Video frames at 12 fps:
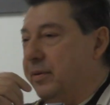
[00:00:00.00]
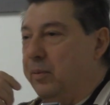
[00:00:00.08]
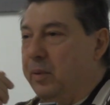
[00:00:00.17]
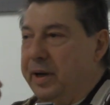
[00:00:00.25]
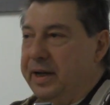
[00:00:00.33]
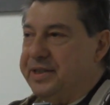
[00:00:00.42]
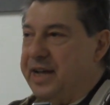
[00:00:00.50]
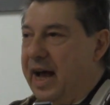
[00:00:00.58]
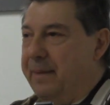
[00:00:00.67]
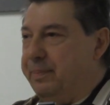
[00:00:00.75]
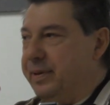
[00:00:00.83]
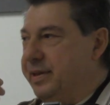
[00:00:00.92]
What has
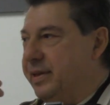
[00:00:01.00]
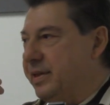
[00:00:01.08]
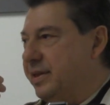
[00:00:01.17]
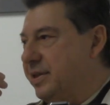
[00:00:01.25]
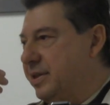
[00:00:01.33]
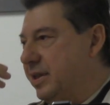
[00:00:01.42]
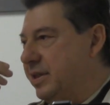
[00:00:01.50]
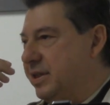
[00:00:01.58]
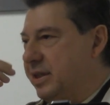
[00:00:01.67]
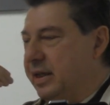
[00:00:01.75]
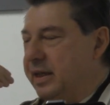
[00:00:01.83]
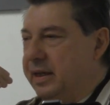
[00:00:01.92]
happened since
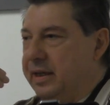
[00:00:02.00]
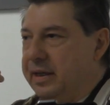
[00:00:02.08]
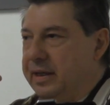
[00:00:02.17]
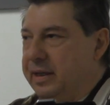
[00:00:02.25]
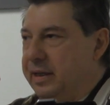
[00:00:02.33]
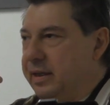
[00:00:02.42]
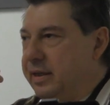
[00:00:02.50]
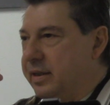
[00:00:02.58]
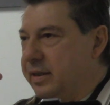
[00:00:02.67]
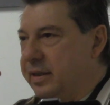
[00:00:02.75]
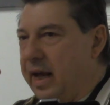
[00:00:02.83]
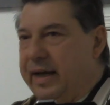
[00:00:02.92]

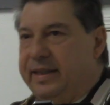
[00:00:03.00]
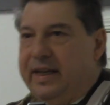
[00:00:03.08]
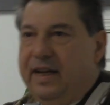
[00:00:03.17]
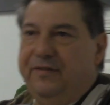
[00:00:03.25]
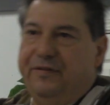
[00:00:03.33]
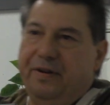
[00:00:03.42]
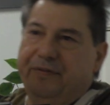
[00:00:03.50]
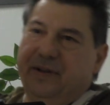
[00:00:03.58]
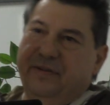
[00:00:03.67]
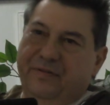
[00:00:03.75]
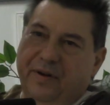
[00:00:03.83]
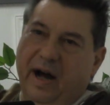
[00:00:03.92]

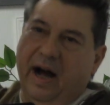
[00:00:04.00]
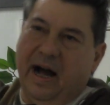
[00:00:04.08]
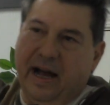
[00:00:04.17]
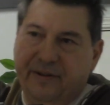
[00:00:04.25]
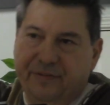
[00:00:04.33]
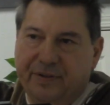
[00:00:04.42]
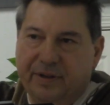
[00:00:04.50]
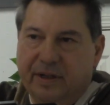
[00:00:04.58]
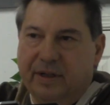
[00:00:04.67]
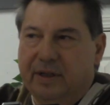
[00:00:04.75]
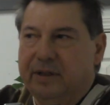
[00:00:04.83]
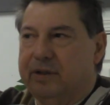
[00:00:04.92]
1955
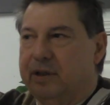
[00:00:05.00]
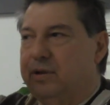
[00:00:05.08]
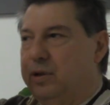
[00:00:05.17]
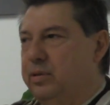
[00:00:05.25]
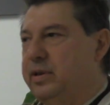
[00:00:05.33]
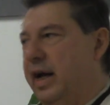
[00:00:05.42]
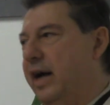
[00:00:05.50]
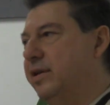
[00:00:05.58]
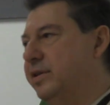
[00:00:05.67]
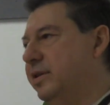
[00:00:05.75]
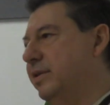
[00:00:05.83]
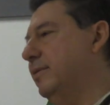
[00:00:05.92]
to
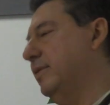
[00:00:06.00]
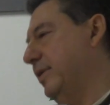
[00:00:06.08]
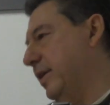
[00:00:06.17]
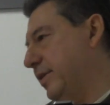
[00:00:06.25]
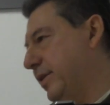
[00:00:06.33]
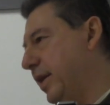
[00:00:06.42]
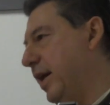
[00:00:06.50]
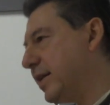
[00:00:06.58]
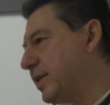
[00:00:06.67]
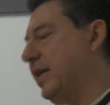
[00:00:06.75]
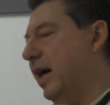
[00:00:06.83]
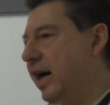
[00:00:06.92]
2000 of
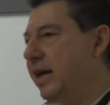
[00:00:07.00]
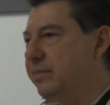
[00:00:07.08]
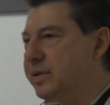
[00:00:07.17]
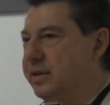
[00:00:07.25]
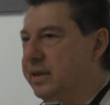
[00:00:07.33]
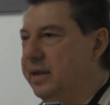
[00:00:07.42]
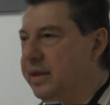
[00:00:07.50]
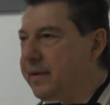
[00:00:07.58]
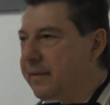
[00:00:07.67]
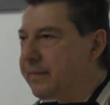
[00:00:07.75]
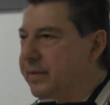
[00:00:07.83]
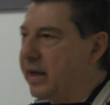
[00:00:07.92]
today's times.
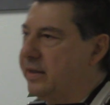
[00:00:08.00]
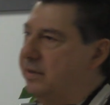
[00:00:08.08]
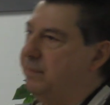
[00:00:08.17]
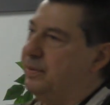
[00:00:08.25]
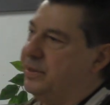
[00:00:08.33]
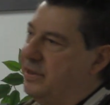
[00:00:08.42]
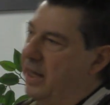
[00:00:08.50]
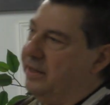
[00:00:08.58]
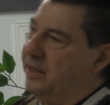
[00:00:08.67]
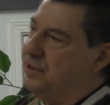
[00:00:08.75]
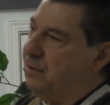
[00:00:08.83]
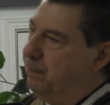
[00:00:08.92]
That the
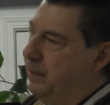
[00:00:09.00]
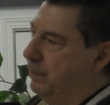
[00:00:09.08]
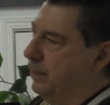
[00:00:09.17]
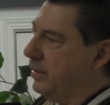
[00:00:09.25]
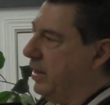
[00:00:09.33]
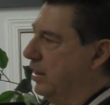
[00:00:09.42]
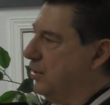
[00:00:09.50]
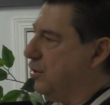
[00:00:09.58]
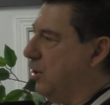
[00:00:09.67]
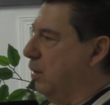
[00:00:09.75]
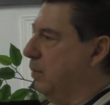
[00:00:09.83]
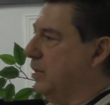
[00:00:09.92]
percentage of people getting
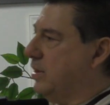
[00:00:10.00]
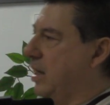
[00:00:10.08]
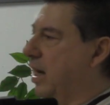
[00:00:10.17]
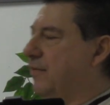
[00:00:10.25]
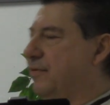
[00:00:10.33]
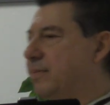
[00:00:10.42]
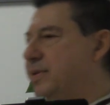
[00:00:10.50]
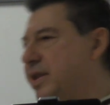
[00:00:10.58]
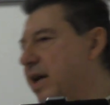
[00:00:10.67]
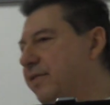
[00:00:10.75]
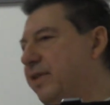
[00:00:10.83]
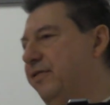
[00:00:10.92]
sober has gone from
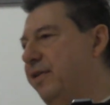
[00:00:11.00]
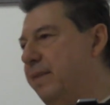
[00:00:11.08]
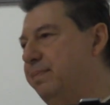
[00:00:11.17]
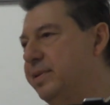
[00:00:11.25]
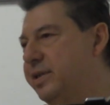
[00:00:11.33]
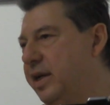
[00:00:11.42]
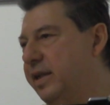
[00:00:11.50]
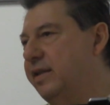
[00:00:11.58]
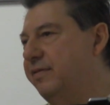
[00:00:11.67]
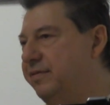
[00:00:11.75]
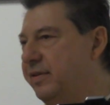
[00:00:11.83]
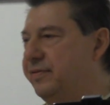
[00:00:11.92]
75%
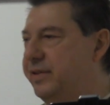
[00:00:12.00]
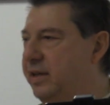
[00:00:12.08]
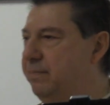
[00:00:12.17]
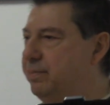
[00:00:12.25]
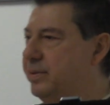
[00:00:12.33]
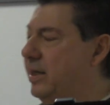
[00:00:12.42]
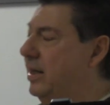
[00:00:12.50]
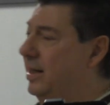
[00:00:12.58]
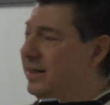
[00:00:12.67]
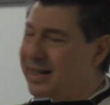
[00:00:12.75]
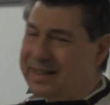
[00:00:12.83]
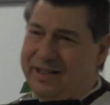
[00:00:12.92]
to 15%.
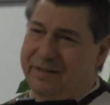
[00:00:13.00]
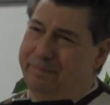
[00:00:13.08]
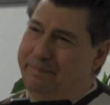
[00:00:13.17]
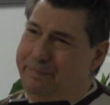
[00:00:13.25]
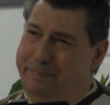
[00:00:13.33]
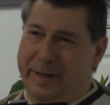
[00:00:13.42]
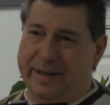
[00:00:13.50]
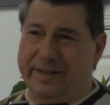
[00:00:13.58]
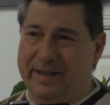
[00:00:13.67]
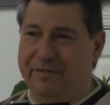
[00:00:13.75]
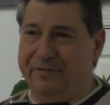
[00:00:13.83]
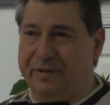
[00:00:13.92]
That's a big
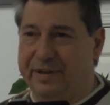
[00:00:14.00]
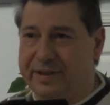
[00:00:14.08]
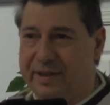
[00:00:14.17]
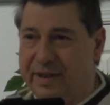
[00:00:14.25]
difference.